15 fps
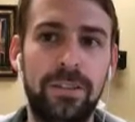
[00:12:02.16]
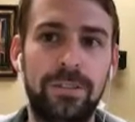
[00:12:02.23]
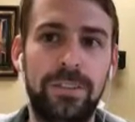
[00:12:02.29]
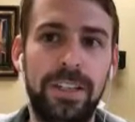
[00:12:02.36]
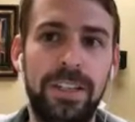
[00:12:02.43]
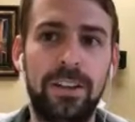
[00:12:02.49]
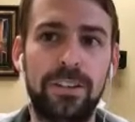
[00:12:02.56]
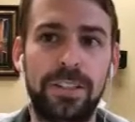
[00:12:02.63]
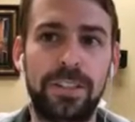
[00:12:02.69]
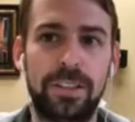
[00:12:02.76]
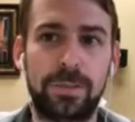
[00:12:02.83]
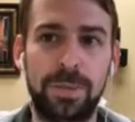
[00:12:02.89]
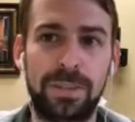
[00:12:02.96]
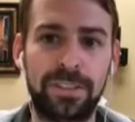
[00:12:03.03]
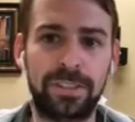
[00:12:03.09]
videos that are
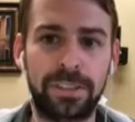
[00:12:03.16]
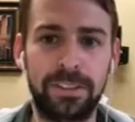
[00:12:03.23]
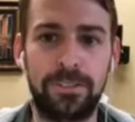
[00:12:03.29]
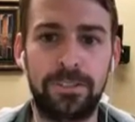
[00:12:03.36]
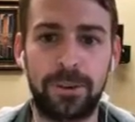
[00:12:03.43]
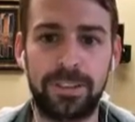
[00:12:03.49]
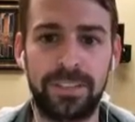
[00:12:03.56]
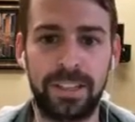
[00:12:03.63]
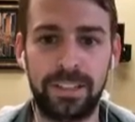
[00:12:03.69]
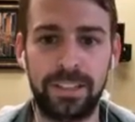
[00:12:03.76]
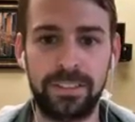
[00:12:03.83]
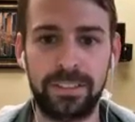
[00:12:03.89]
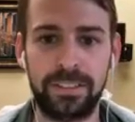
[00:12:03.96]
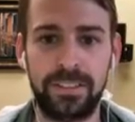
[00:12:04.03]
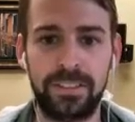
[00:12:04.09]
specifically for
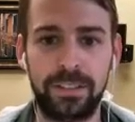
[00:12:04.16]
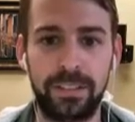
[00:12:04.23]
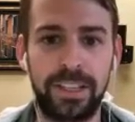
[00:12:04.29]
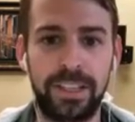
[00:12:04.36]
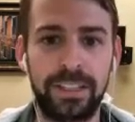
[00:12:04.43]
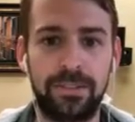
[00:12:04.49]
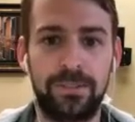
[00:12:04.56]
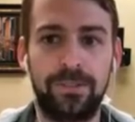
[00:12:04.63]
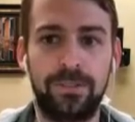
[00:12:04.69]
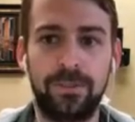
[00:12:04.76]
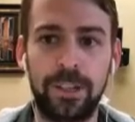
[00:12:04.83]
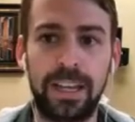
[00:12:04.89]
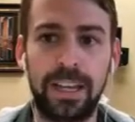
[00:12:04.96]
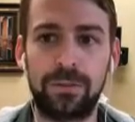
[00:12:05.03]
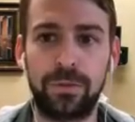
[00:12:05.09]
dentists so they can
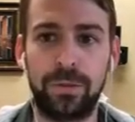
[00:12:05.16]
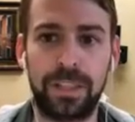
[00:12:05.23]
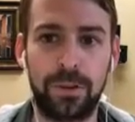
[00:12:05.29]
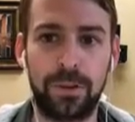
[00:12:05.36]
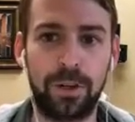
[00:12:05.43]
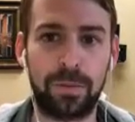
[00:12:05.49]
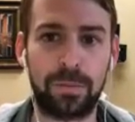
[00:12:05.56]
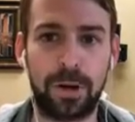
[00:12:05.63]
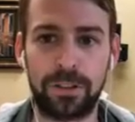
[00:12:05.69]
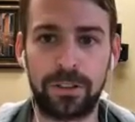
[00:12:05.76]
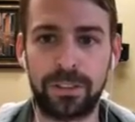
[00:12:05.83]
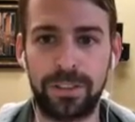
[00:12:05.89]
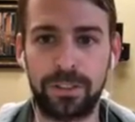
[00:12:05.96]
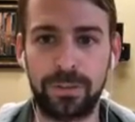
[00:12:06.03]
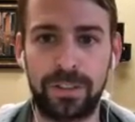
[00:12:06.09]
realize what they want to
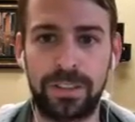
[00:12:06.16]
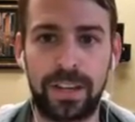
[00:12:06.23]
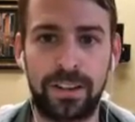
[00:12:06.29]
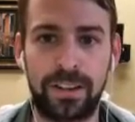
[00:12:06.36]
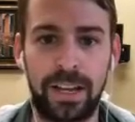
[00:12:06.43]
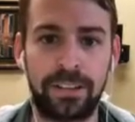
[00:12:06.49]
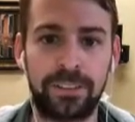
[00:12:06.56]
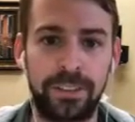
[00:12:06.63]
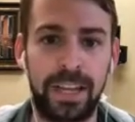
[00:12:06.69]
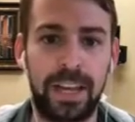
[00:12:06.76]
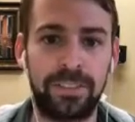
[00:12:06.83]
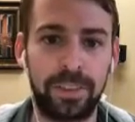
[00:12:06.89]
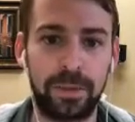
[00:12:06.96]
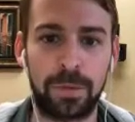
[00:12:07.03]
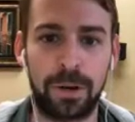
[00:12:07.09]
purchase without actually
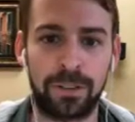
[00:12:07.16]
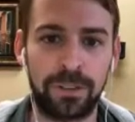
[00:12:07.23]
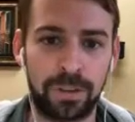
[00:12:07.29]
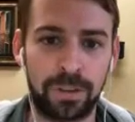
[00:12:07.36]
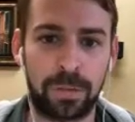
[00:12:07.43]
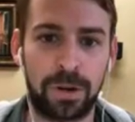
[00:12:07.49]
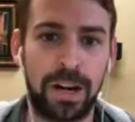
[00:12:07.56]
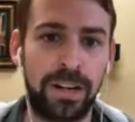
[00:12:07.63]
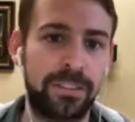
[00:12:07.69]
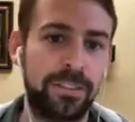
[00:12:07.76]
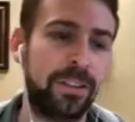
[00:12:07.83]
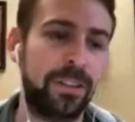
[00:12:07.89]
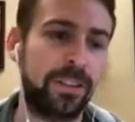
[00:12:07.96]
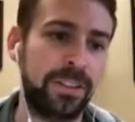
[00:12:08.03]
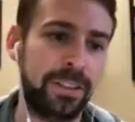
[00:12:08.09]
having to purchase a product or
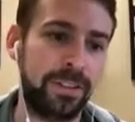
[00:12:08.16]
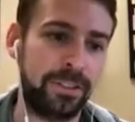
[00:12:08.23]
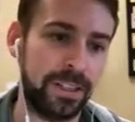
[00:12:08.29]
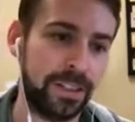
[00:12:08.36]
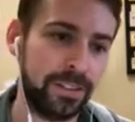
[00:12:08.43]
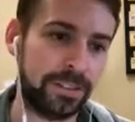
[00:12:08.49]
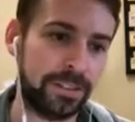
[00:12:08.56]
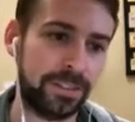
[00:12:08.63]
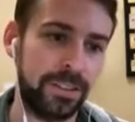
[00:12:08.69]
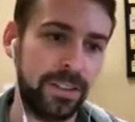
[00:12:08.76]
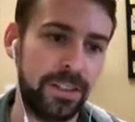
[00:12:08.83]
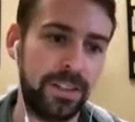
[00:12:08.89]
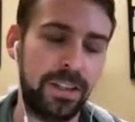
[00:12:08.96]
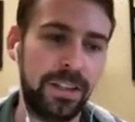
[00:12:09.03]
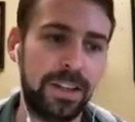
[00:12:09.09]
talk to anyone else.
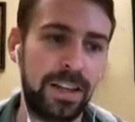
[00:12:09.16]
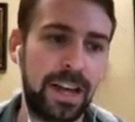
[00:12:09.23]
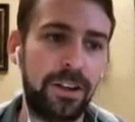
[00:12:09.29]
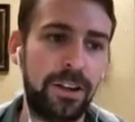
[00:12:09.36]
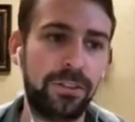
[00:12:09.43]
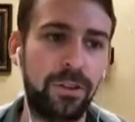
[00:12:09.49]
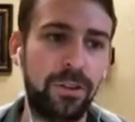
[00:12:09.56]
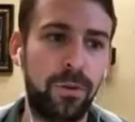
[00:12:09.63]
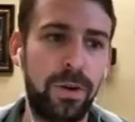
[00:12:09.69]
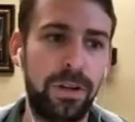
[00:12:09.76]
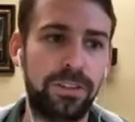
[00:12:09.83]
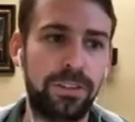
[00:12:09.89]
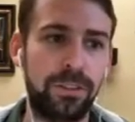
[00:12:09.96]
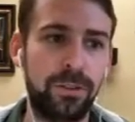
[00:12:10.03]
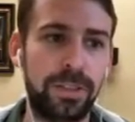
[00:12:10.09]
I also want
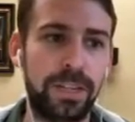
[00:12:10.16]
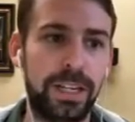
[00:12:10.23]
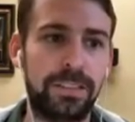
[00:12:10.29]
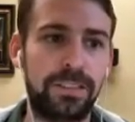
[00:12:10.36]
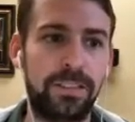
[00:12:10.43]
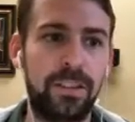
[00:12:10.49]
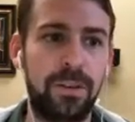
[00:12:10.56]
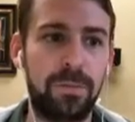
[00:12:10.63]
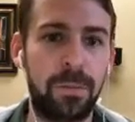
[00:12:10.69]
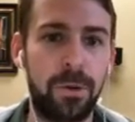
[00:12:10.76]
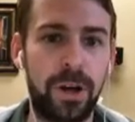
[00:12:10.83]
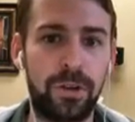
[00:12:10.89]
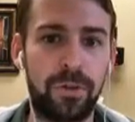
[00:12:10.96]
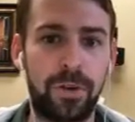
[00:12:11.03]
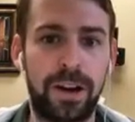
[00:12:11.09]
to get to the
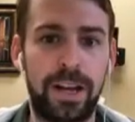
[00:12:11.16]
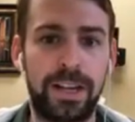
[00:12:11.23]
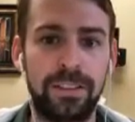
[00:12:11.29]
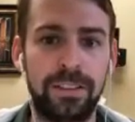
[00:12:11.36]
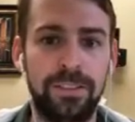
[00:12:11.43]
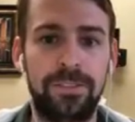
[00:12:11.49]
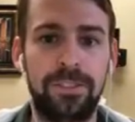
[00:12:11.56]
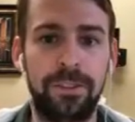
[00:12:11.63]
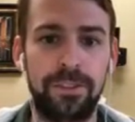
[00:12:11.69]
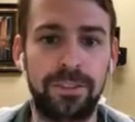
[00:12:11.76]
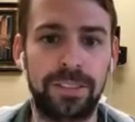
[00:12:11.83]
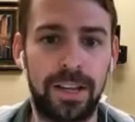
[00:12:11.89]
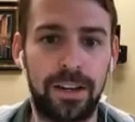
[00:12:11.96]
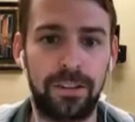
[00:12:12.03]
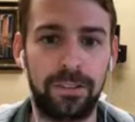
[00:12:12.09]
point where I can influence
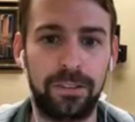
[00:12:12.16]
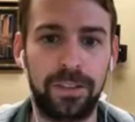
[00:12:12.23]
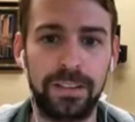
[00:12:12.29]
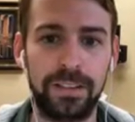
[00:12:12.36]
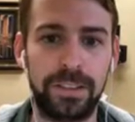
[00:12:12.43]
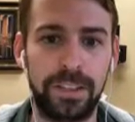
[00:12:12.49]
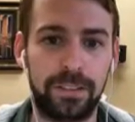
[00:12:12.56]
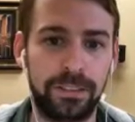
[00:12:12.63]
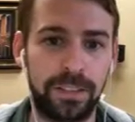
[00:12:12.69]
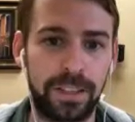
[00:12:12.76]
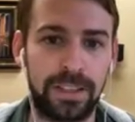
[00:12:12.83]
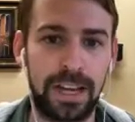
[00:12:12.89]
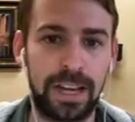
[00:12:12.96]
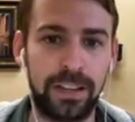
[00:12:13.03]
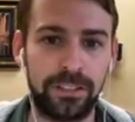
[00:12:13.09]
how dental
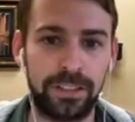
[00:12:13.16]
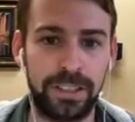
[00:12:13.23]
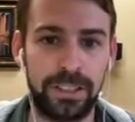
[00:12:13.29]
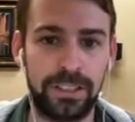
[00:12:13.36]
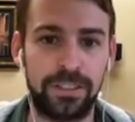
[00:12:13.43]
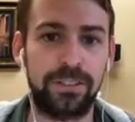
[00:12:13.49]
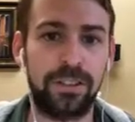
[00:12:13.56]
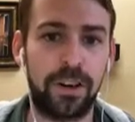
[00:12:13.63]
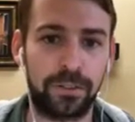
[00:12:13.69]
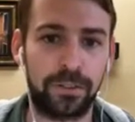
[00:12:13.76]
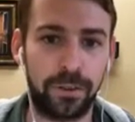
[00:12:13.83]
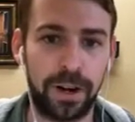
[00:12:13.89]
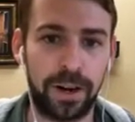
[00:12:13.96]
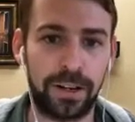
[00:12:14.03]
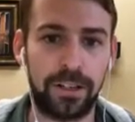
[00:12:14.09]
technology and
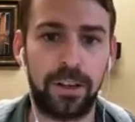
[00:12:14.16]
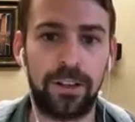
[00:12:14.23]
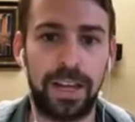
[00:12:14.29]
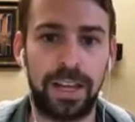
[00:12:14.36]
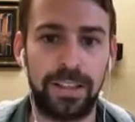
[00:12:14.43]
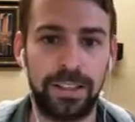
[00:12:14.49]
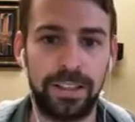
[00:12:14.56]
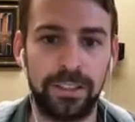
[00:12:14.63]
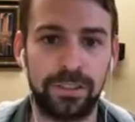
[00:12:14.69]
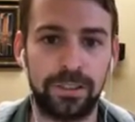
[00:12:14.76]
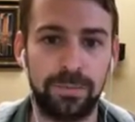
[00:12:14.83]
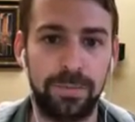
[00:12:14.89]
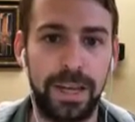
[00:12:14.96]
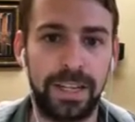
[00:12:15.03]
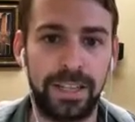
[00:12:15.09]
software and all that is
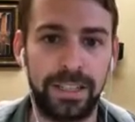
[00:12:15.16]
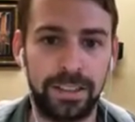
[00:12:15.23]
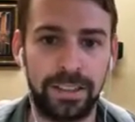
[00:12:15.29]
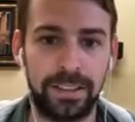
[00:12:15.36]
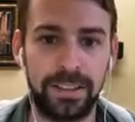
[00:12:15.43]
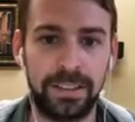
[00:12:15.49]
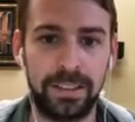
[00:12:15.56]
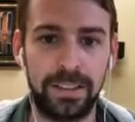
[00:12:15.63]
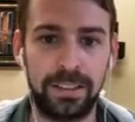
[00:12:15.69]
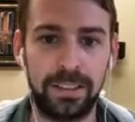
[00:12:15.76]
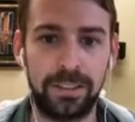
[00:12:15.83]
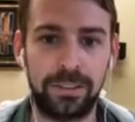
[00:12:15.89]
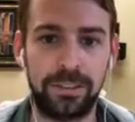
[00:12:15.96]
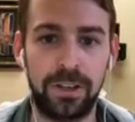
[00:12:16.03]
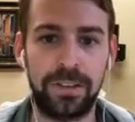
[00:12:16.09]
made
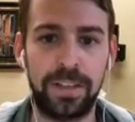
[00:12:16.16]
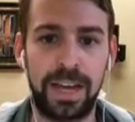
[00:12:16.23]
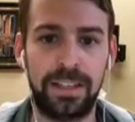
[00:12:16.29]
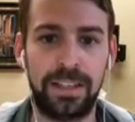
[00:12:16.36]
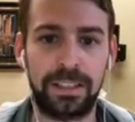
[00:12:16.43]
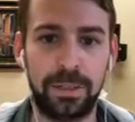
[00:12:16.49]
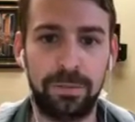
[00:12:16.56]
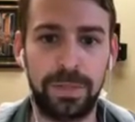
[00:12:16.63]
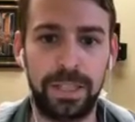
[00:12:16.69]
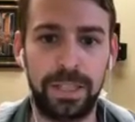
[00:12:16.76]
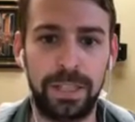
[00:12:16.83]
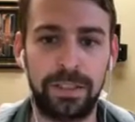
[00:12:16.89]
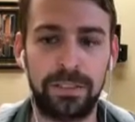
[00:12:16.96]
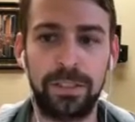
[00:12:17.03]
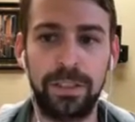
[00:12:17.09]
so that it can be,